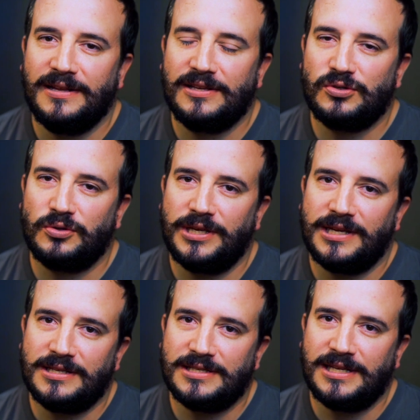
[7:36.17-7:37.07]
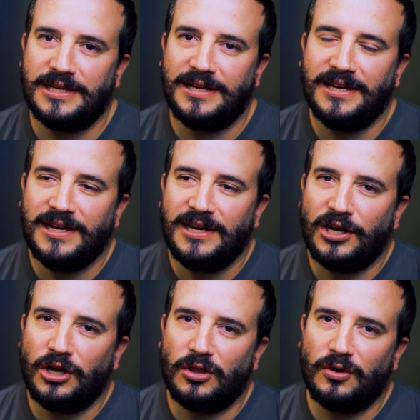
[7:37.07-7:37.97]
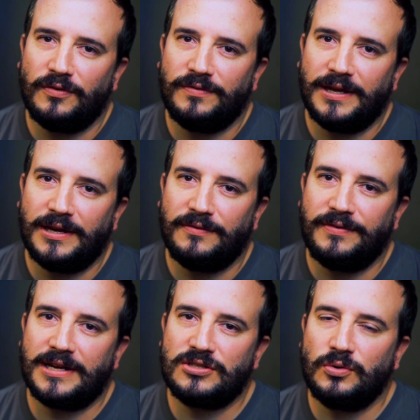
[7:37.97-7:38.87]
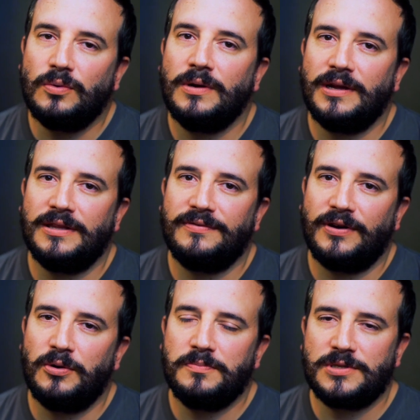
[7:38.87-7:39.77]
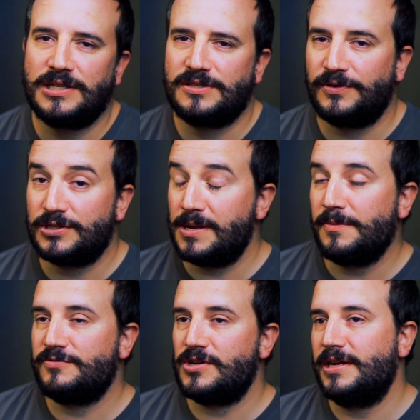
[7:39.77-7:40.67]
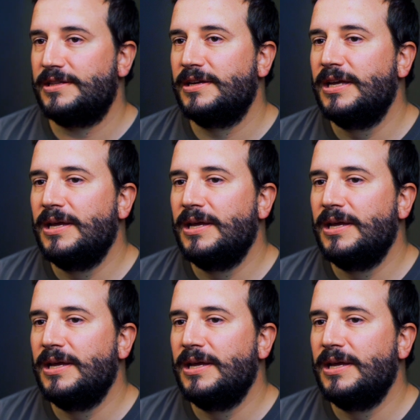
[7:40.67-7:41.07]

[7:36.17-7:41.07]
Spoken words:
so you can see a lot of reversal in the film, so that's the first time I've tried